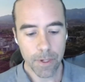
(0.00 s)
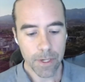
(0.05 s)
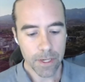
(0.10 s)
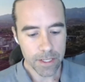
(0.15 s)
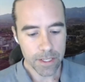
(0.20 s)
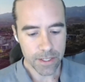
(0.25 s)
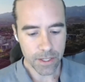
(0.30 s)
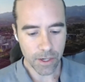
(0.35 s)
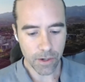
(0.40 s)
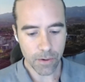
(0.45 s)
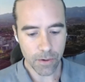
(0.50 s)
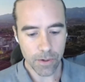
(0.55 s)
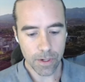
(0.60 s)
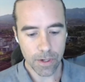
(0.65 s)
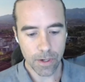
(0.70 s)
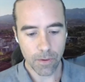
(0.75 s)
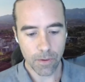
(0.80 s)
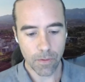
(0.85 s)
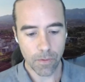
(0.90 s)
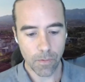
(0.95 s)
So
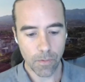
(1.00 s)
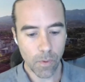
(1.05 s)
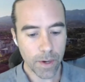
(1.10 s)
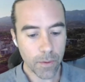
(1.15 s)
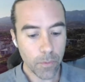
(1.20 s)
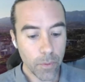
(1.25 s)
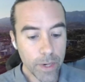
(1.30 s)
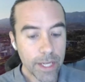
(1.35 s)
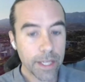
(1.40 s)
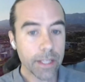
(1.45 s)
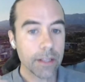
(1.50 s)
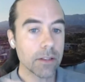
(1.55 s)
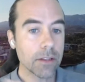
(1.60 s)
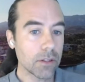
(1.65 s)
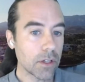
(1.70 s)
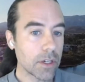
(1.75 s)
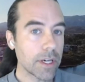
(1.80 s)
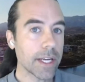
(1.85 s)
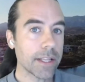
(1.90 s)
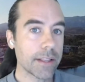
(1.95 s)
we can
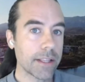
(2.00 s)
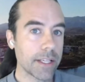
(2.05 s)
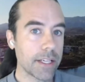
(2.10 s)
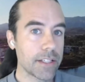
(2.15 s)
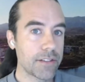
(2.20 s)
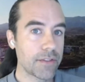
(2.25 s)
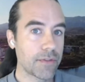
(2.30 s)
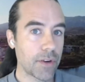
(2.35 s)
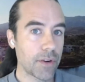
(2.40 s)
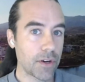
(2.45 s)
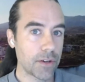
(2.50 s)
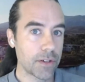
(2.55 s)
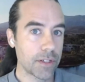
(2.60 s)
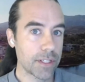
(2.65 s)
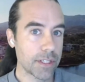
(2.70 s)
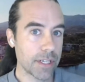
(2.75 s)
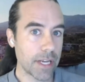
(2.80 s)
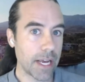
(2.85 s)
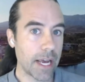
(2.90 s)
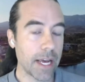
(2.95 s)
look at these
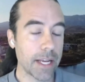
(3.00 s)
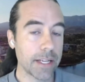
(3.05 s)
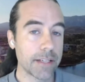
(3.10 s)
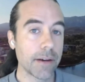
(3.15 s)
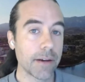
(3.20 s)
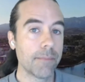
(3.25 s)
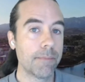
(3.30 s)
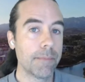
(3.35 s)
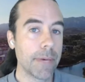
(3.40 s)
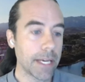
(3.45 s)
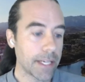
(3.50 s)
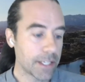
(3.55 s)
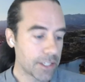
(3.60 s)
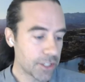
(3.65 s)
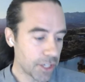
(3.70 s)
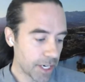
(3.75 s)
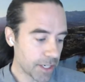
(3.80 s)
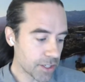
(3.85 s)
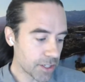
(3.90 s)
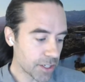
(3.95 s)
folks and make
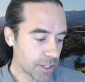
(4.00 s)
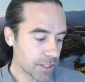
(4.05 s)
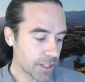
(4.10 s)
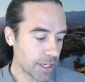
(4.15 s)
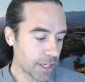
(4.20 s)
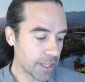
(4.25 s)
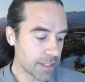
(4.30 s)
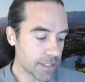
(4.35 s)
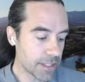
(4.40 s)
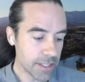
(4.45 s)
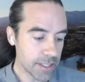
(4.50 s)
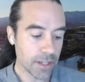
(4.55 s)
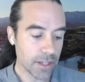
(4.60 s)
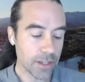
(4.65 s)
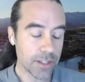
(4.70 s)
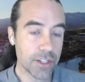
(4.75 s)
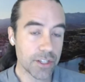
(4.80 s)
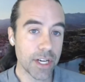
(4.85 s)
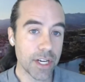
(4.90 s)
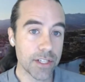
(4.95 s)
changes, insist
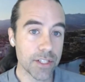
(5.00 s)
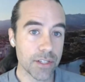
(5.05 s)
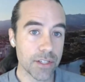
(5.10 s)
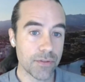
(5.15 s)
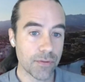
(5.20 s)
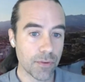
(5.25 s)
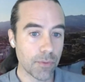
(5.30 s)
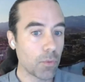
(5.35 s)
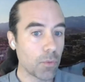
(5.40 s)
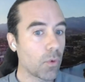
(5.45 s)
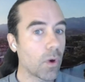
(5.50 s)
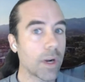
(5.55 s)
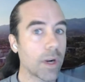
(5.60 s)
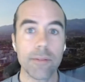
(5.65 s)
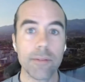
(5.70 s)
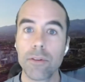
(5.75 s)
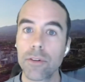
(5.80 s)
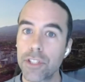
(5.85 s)
on changes from whatever